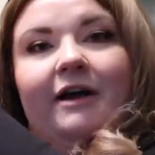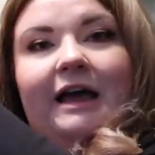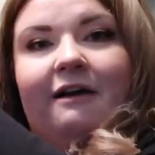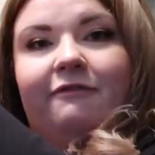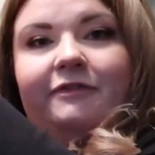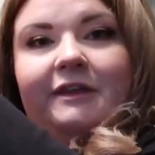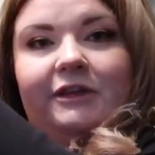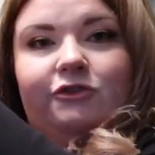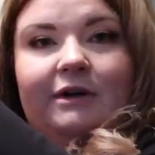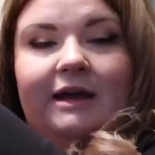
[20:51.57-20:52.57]
I have the
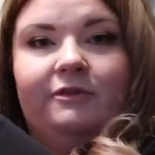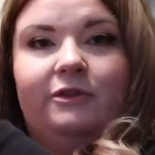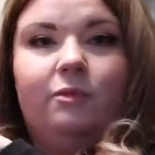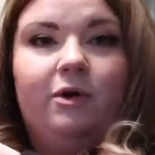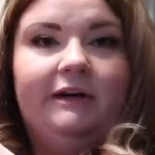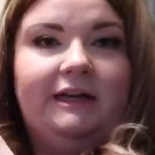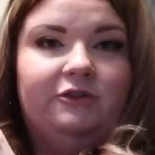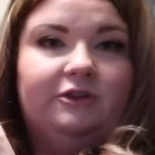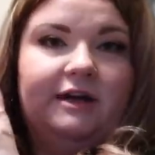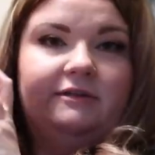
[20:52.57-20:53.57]
the wide leg
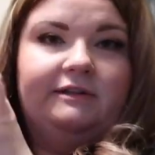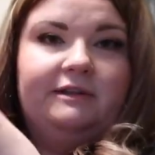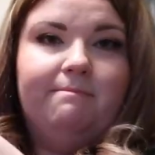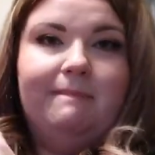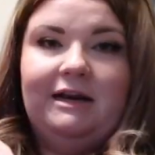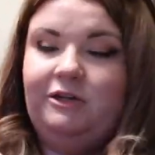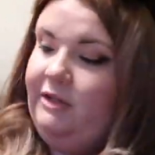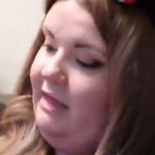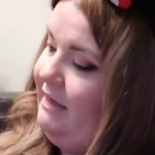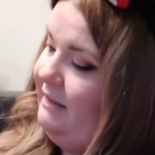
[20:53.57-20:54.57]
trousers that
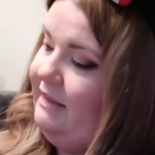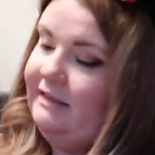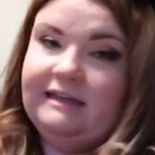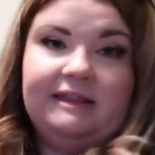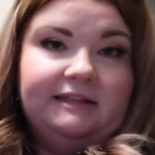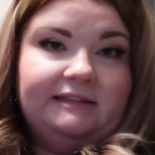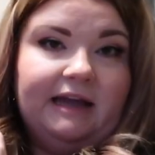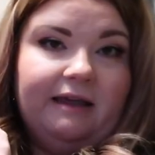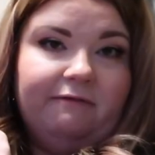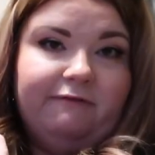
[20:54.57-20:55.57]
match this. It's in the
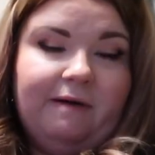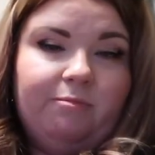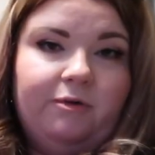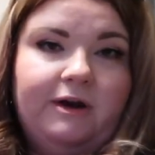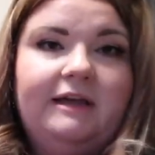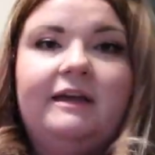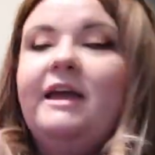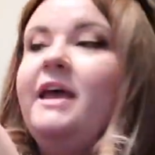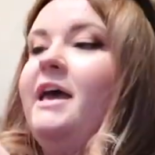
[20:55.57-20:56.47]
same fabric.